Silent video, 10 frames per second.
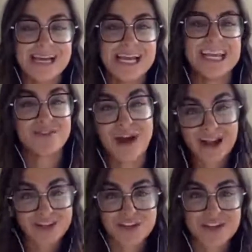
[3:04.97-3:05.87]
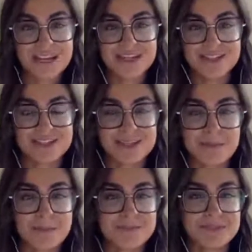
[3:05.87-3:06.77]
interaction and just
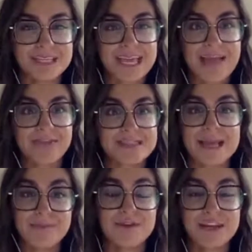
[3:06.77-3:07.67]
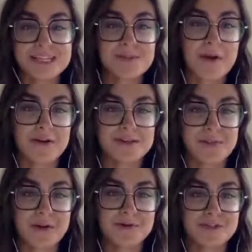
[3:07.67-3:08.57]
to get the same uni experience,
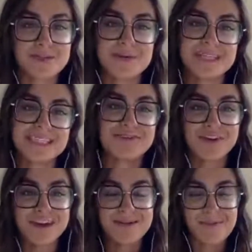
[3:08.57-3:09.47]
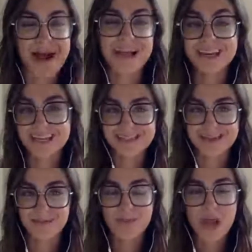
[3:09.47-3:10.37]
but it will just be different
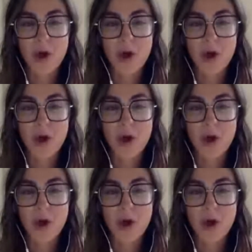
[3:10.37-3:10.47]
mechanism.